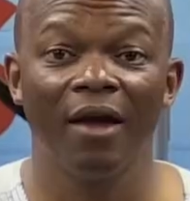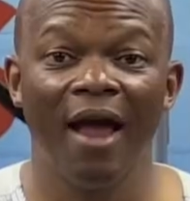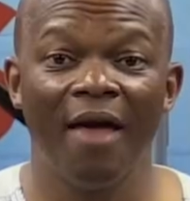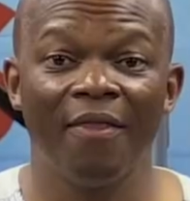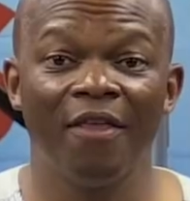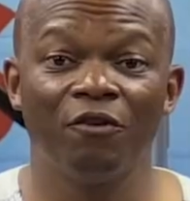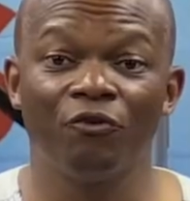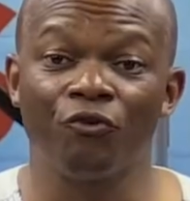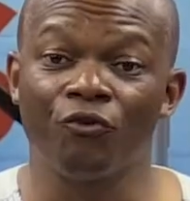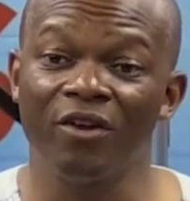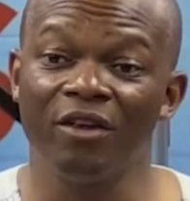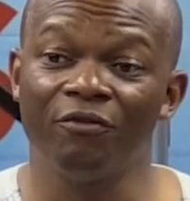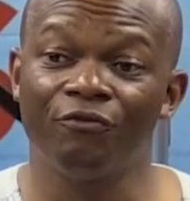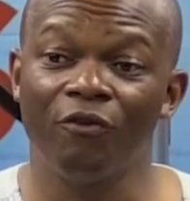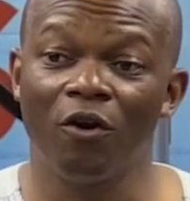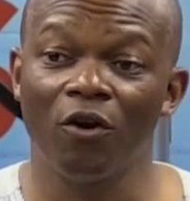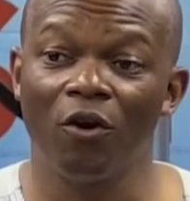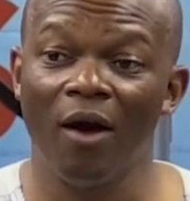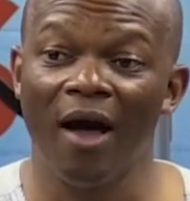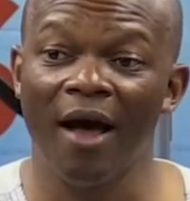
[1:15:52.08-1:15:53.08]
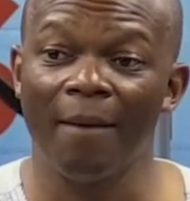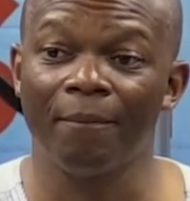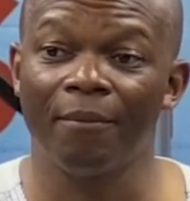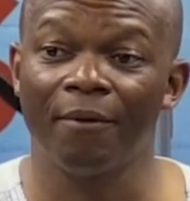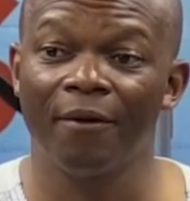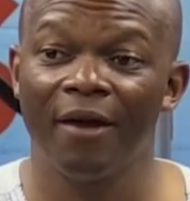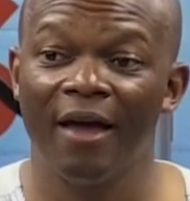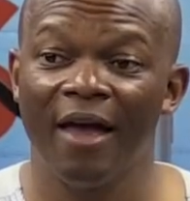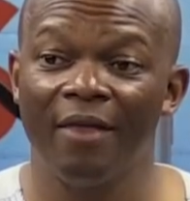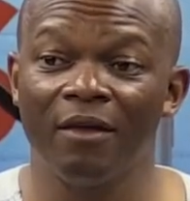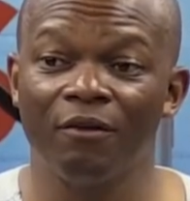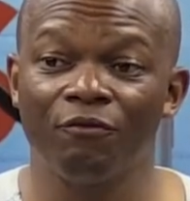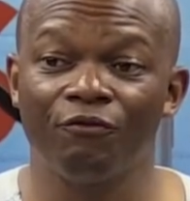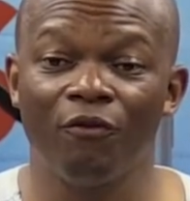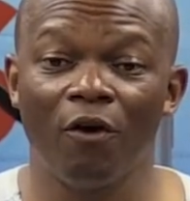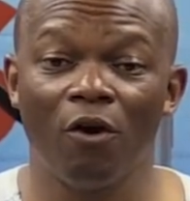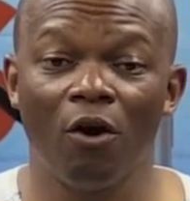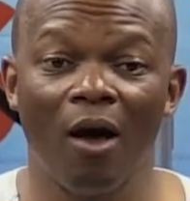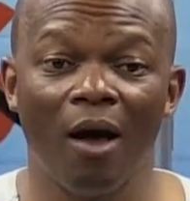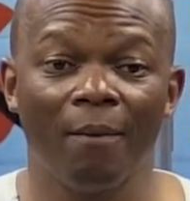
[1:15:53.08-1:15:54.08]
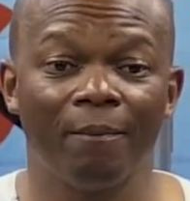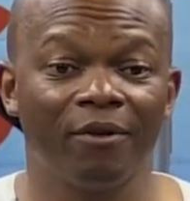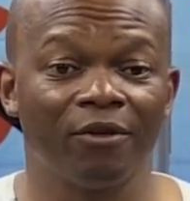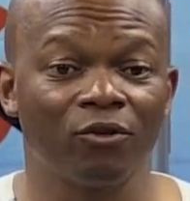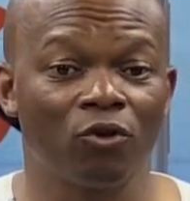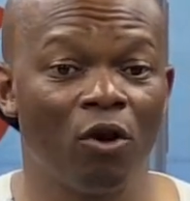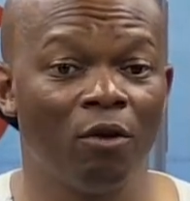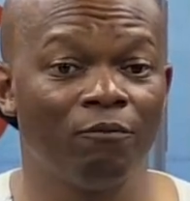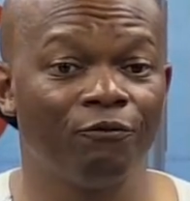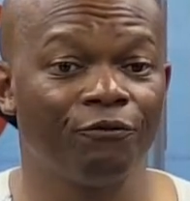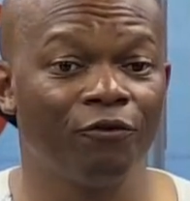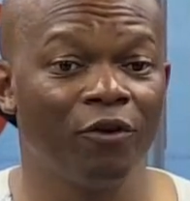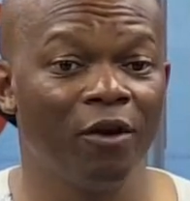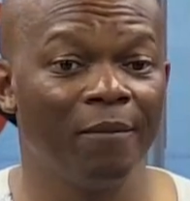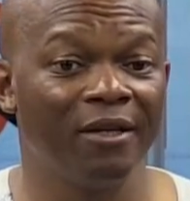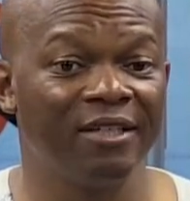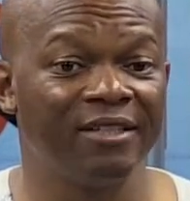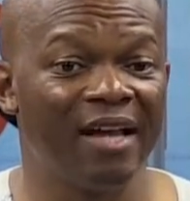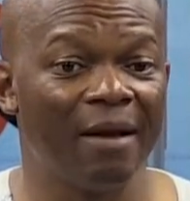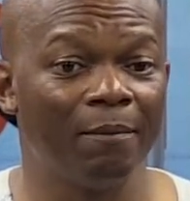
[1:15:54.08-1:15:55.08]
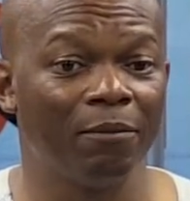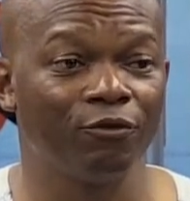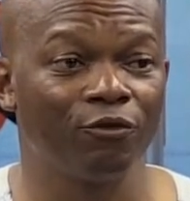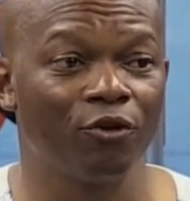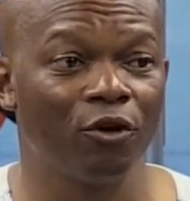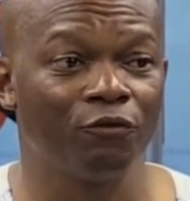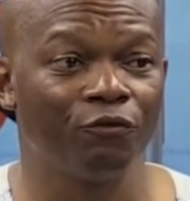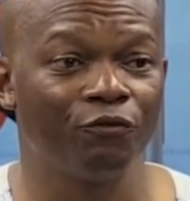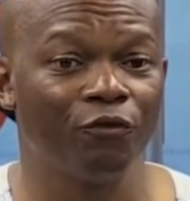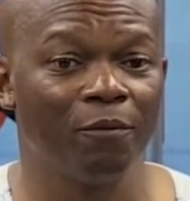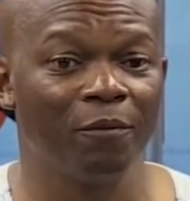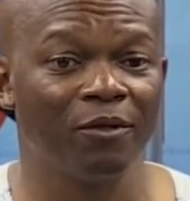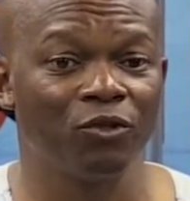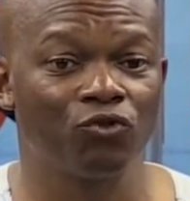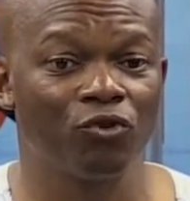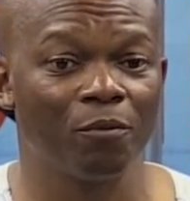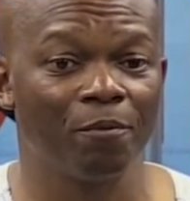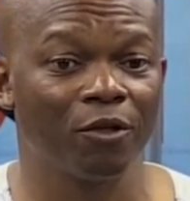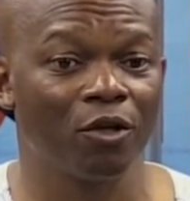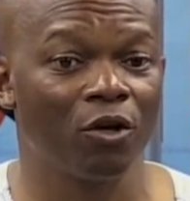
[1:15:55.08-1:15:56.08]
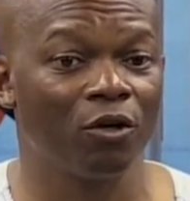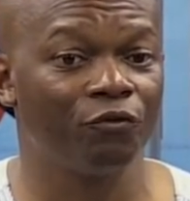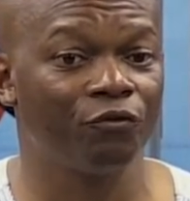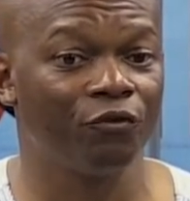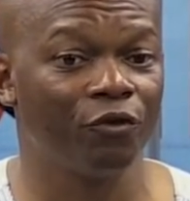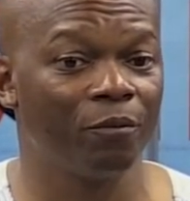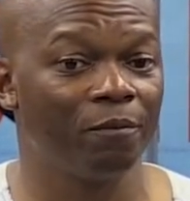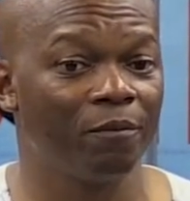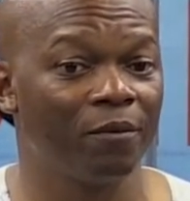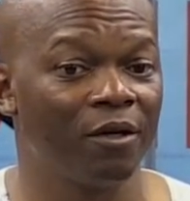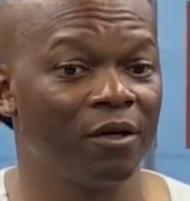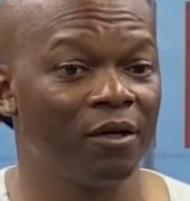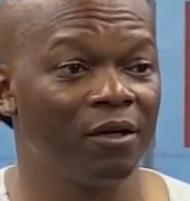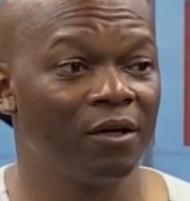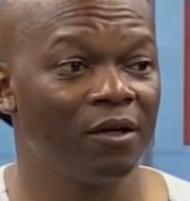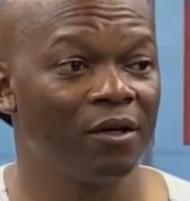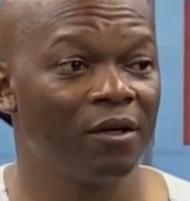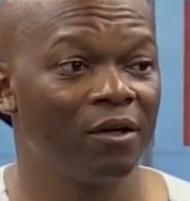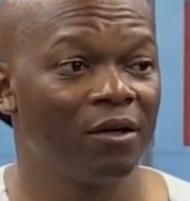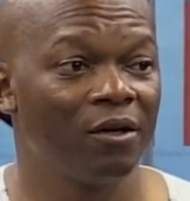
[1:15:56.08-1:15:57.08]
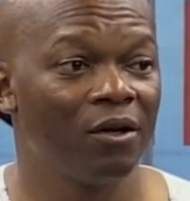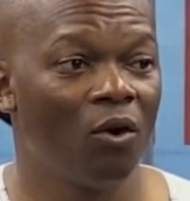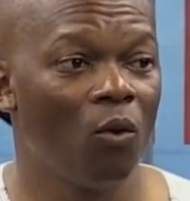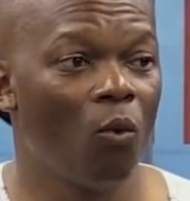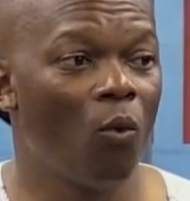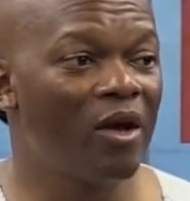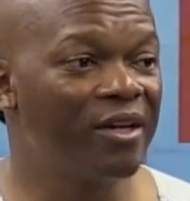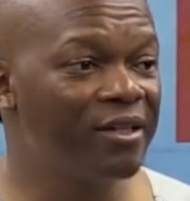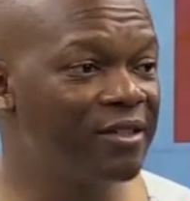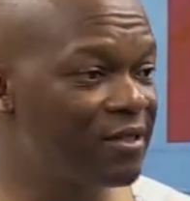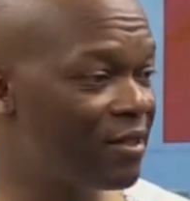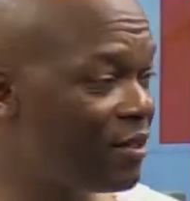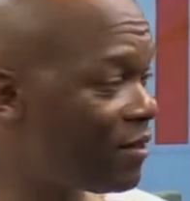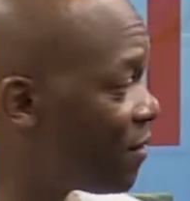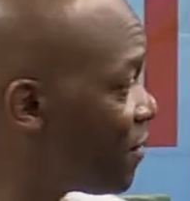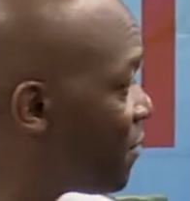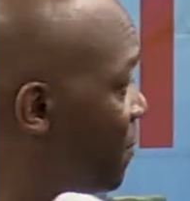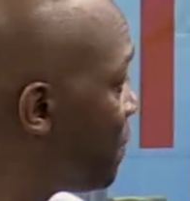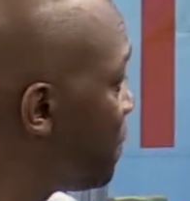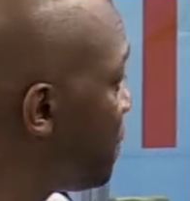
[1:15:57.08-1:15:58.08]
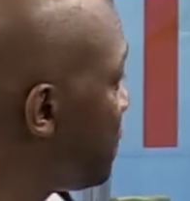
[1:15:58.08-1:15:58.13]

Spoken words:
and then re-follow up and then follow up and confirm and double confirm and triple confirm? What is it?